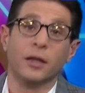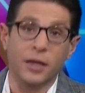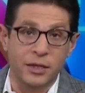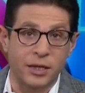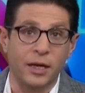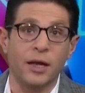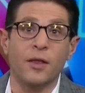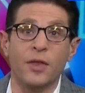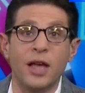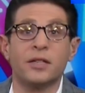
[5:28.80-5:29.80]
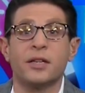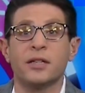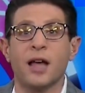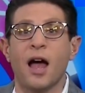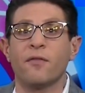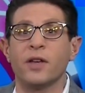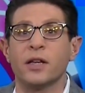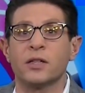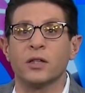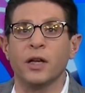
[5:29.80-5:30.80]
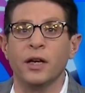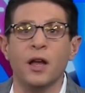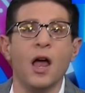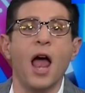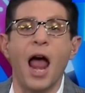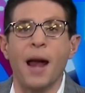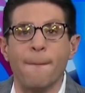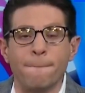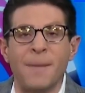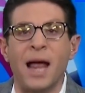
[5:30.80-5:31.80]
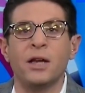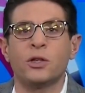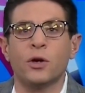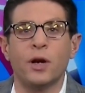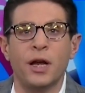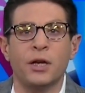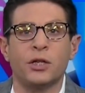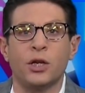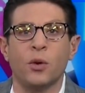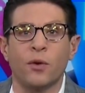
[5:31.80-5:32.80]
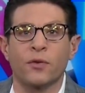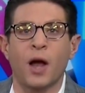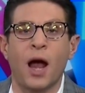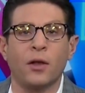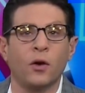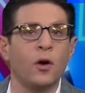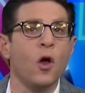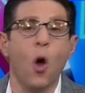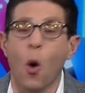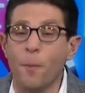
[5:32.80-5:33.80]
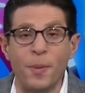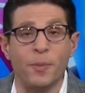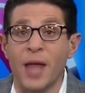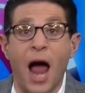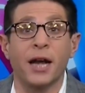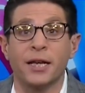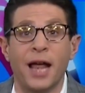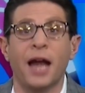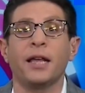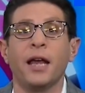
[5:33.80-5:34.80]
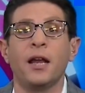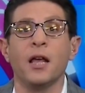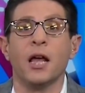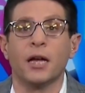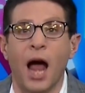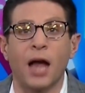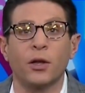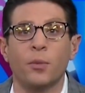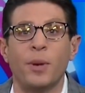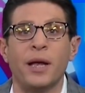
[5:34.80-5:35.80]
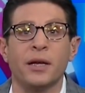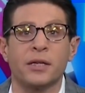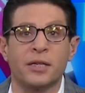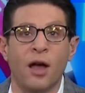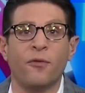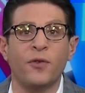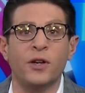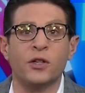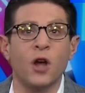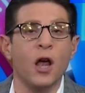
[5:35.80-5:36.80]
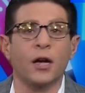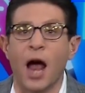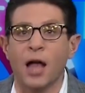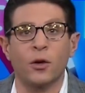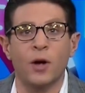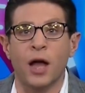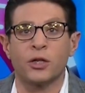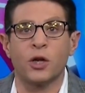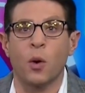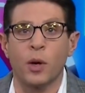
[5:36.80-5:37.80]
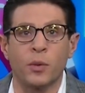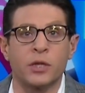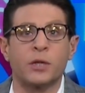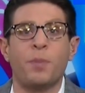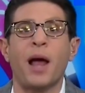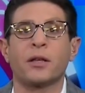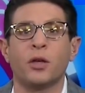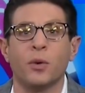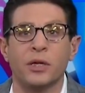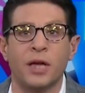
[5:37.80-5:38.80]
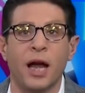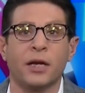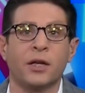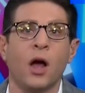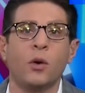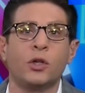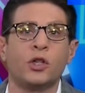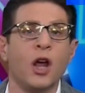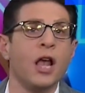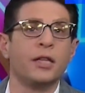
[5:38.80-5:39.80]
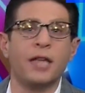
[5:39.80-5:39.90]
listen, this is obviously a major issue of Kyler not getting it, Kyler being selfish, Kyler not showing respect to his head coach,